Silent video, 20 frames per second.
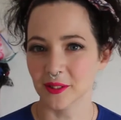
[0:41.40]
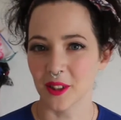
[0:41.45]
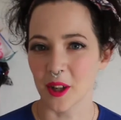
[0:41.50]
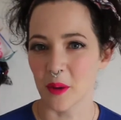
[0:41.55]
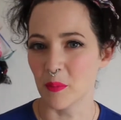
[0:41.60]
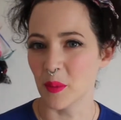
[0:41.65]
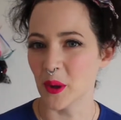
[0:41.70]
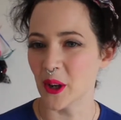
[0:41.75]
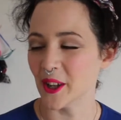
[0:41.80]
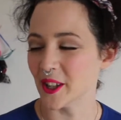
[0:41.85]
a
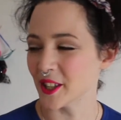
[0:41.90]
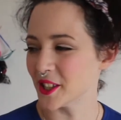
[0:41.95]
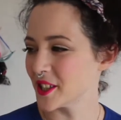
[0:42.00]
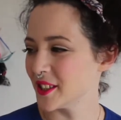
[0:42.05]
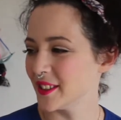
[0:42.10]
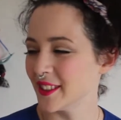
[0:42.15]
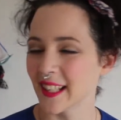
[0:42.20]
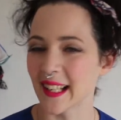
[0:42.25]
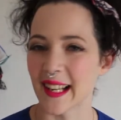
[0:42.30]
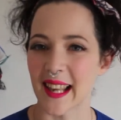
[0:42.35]
bush,
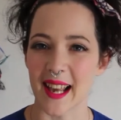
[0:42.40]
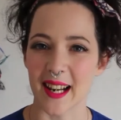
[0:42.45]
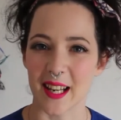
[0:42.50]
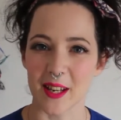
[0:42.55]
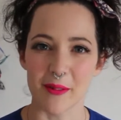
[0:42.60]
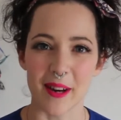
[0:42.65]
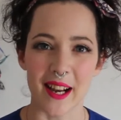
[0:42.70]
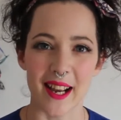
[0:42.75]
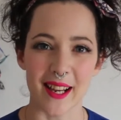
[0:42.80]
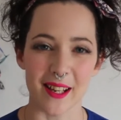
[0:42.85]
an
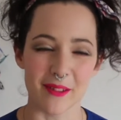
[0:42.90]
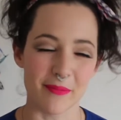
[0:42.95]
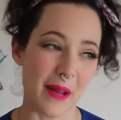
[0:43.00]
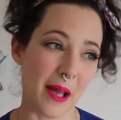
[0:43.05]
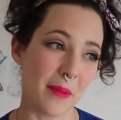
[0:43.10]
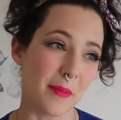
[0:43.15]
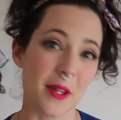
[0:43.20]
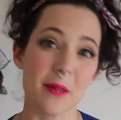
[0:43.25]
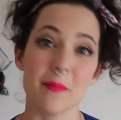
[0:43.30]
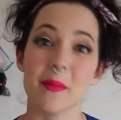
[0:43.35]
alleyway,
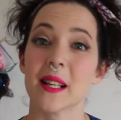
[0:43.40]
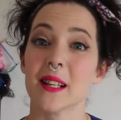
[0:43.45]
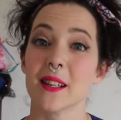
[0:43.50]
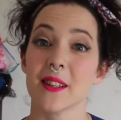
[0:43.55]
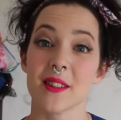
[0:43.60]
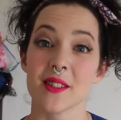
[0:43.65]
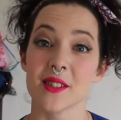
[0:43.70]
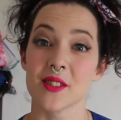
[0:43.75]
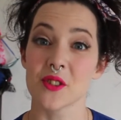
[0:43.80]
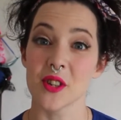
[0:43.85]
maybe the middle
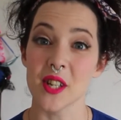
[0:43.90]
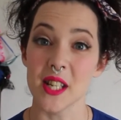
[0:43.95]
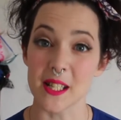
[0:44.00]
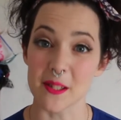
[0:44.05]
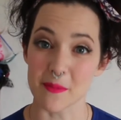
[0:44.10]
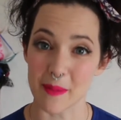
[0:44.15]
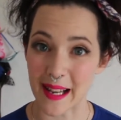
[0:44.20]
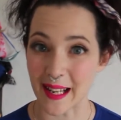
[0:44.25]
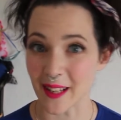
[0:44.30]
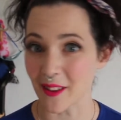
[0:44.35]
of the street,
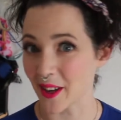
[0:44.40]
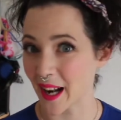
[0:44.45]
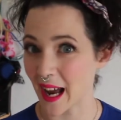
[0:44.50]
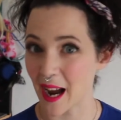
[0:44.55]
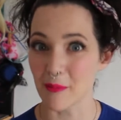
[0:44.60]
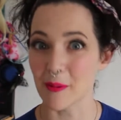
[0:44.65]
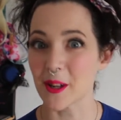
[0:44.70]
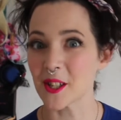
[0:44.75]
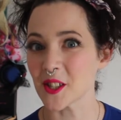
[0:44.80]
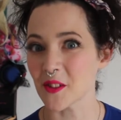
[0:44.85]
depending on
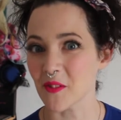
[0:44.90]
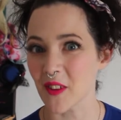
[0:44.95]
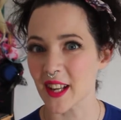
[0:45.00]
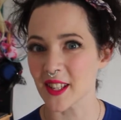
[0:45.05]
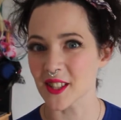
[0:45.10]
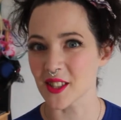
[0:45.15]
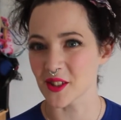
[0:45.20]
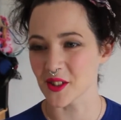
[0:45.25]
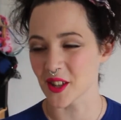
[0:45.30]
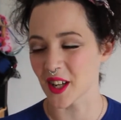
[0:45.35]
how much you've
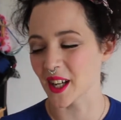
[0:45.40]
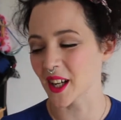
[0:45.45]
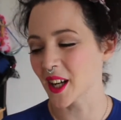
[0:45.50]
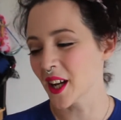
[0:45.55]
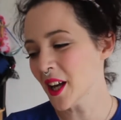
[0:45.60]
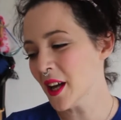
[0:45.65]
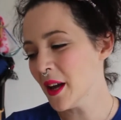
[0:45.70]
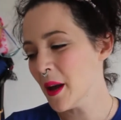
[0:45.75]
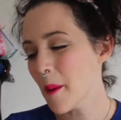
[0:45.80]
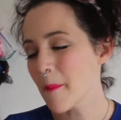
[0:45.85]
had to drink.
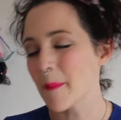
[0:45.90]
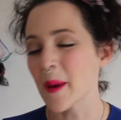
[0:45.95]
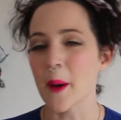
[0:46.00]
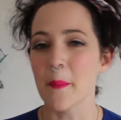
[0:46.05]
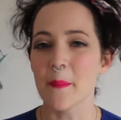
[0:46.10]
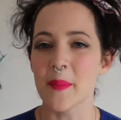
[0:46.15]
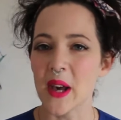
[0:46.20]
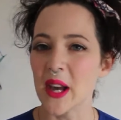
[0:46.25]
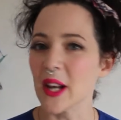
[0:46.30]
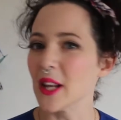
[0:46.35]

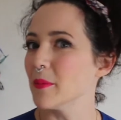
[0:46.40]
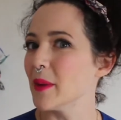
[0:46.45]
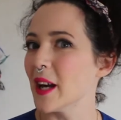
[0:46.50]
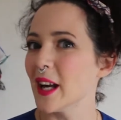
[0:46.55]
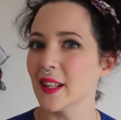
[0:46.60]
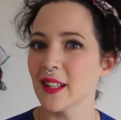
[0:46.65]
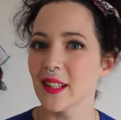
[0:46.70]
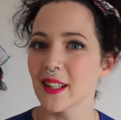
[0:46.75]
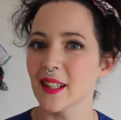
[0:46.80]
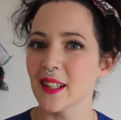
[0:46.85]
But Burning
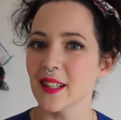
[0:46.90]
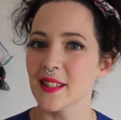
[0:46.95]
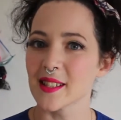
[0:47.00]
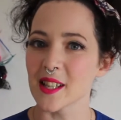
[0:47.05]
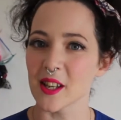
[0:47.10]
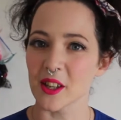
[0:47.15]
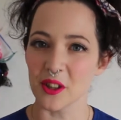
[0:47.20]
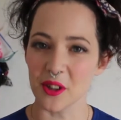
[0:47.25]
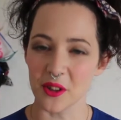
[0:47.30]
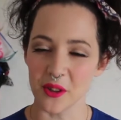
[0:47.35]
Man, it is
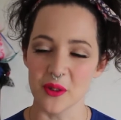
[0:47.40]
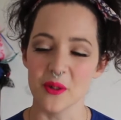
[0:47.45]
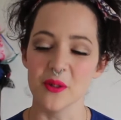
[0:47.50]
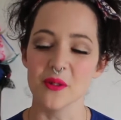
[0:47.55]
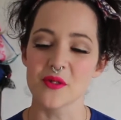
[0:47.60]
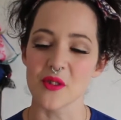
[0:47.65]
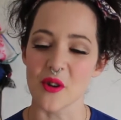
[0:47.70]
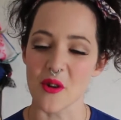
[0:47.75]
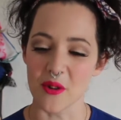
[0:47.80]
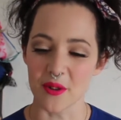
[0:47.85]
a
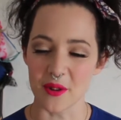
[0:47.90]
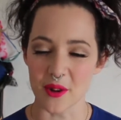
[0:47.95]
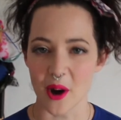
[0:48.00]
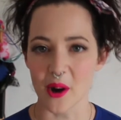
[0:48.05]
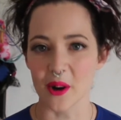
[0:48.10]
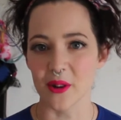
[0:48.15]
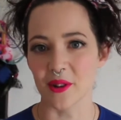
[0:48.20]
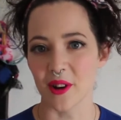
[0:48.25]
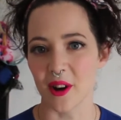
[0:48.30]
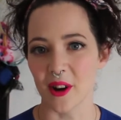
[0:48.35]
huge
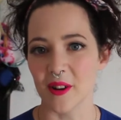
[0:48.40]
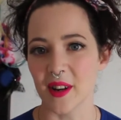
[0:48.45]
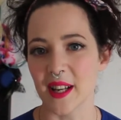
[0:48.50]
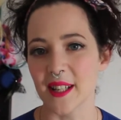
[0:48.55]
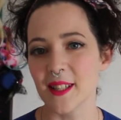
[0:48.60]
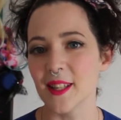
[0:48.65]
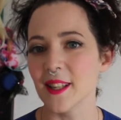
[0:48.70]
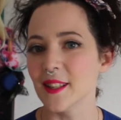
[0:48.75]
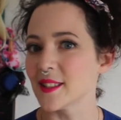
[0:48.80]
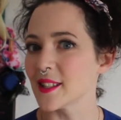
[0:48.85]
no-no.
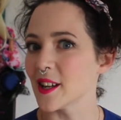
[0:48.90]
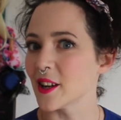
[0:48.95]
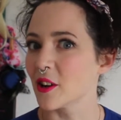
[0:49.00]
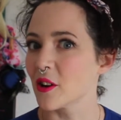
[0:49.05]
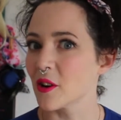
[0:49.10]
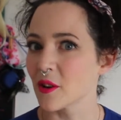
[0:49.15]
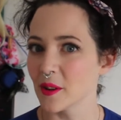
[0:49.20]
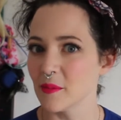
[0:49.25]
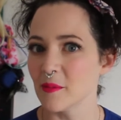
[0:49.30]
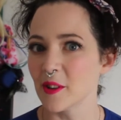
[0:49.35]
It is a
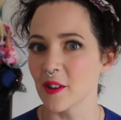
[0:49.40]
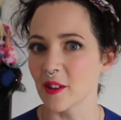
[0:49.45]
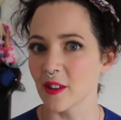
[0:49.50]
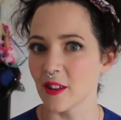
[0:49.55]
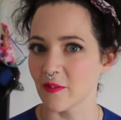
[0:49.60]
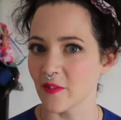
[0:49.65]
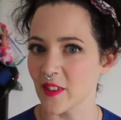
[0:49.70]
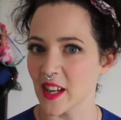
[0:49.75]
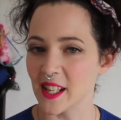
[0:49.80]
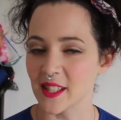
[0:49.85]
criminal
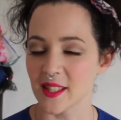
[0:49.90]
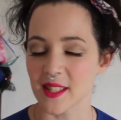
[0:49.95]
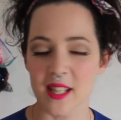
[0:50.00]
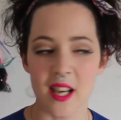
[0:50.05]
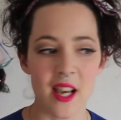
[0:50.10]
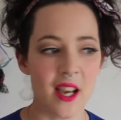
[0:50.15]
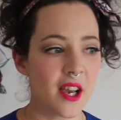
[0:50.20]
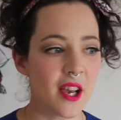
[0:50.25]
offense.